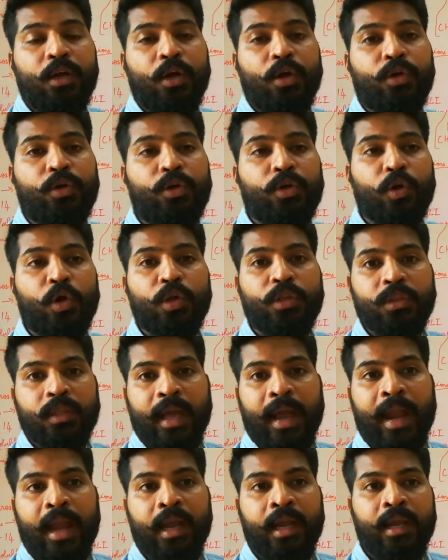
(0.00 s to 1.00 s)
growth
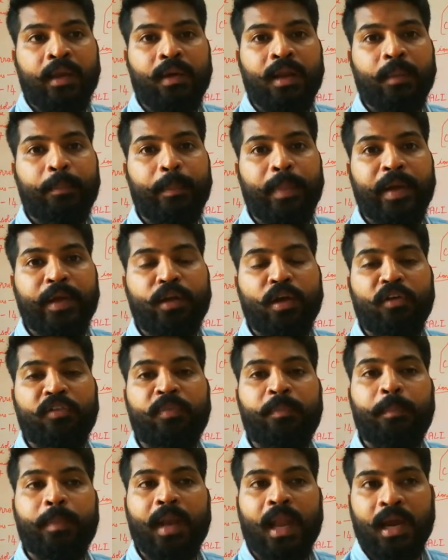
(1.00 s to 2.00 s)
and development
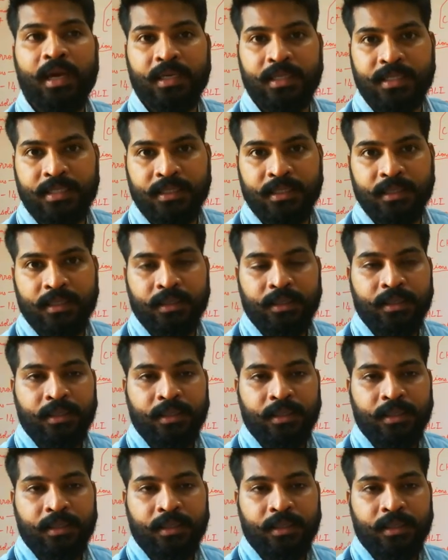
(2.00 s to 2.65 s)
of plants.